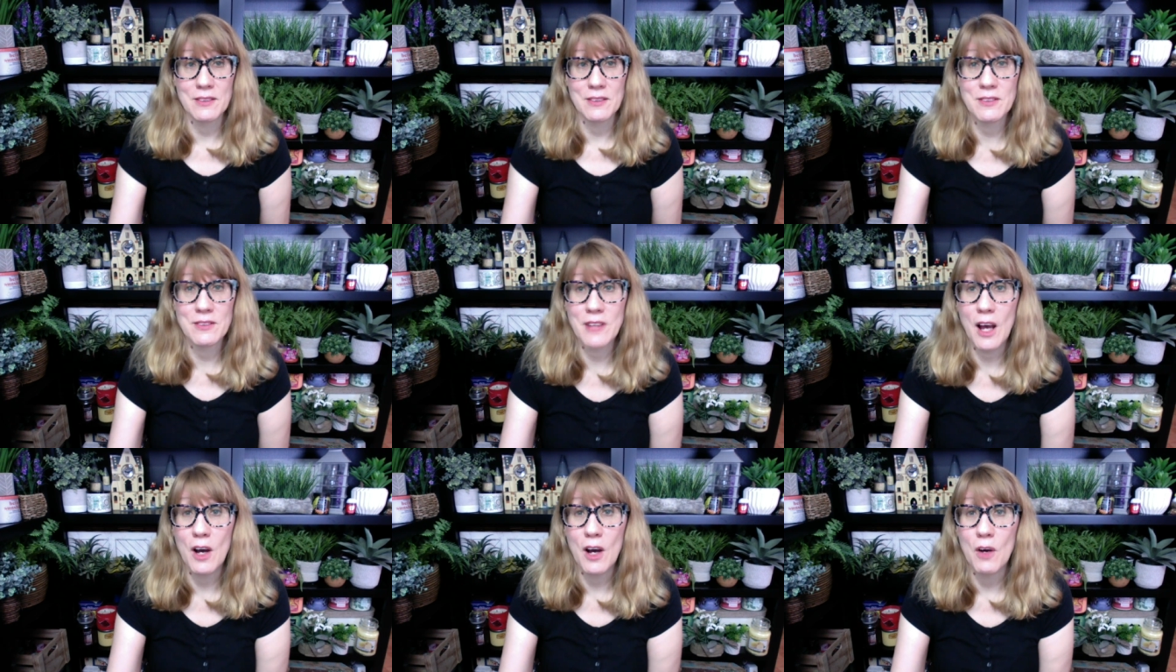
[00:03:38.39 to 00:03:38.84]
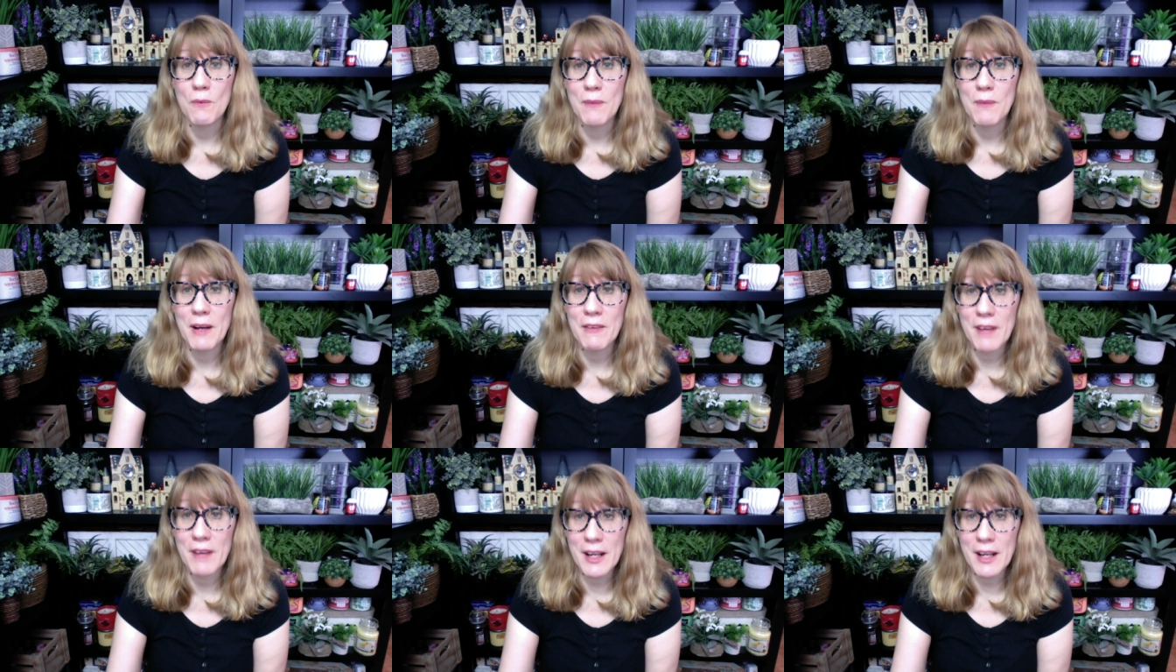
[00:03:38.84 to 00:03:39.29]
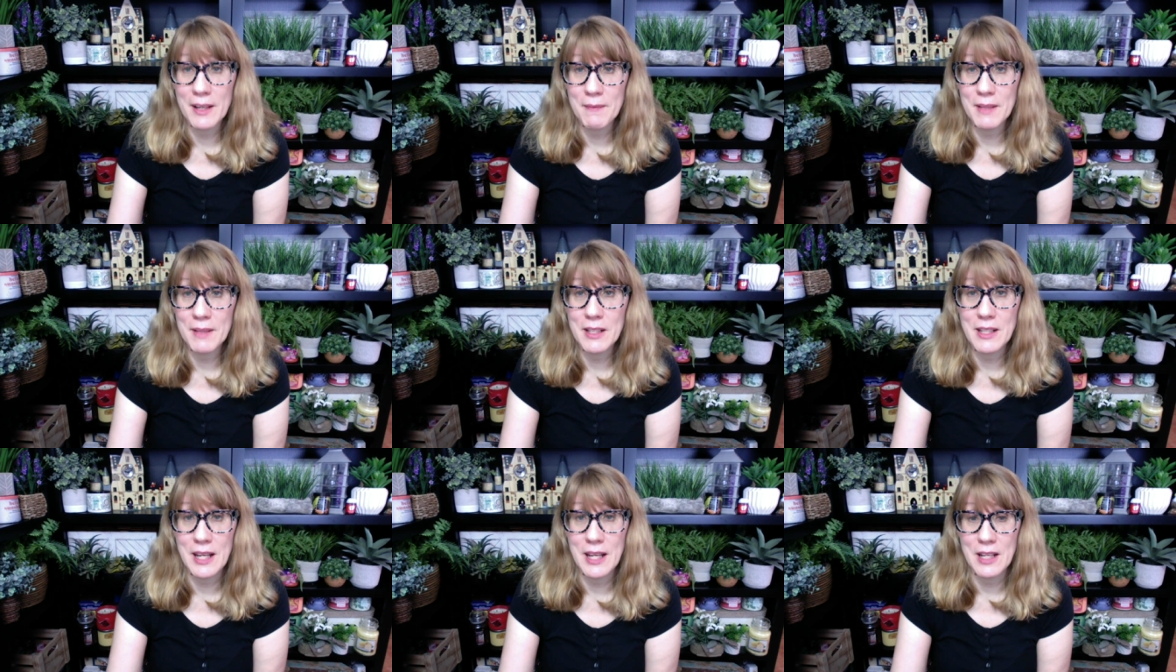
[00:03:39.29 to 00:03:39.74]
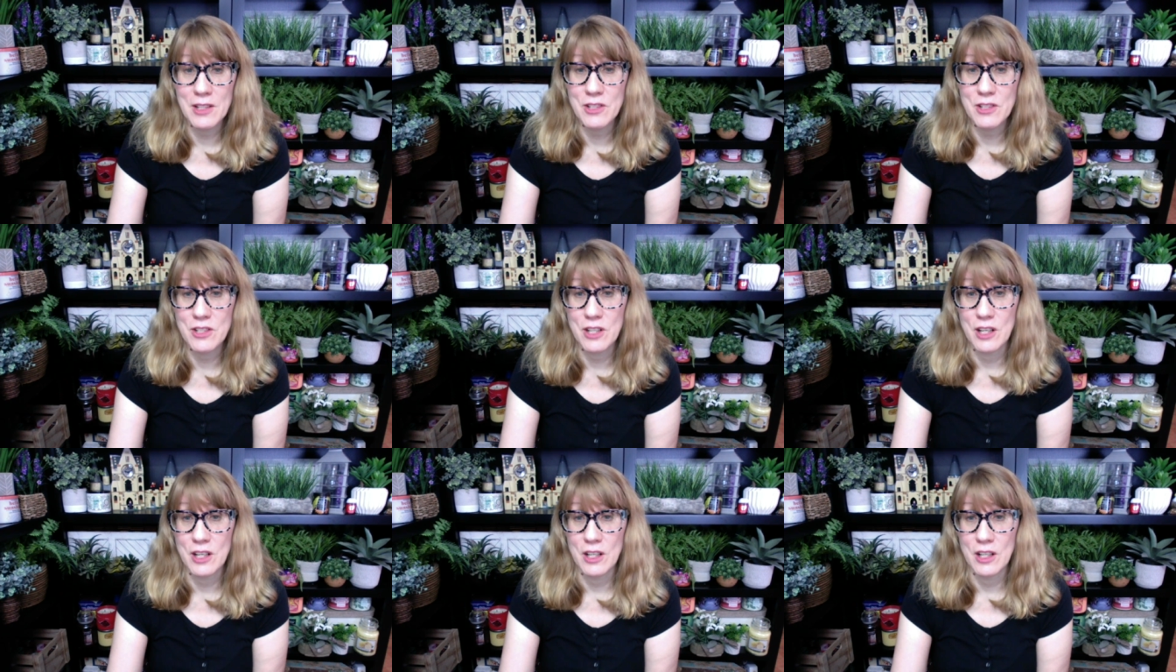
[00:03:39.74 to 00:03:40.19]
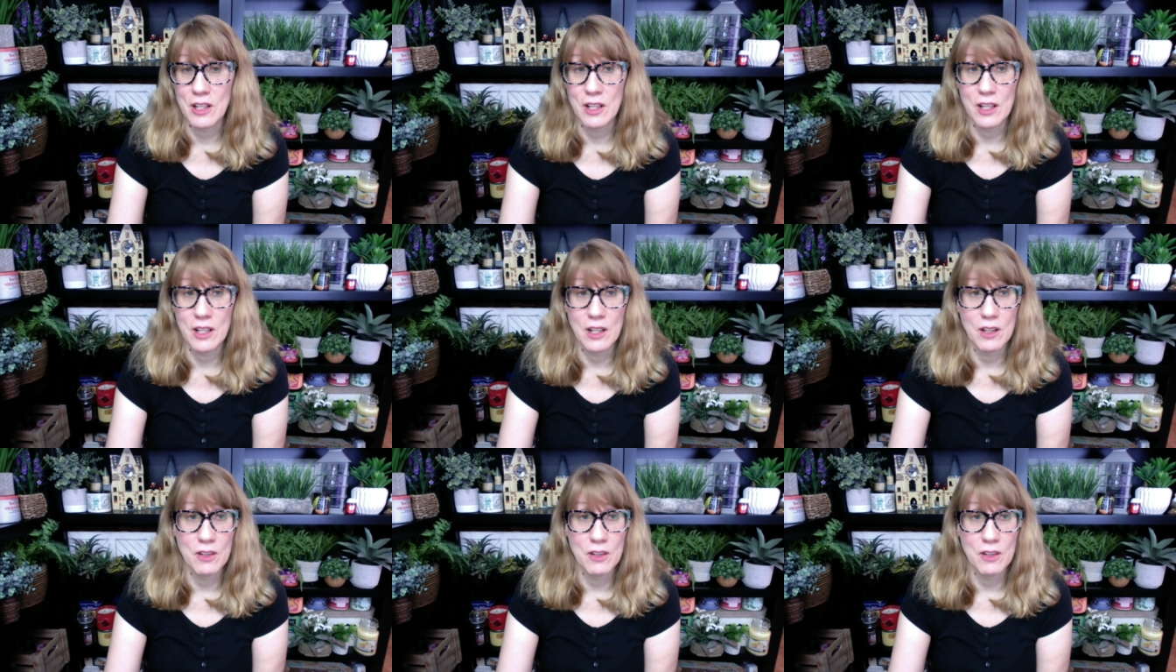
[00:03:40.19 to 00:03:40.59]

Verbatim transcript: So my recommendation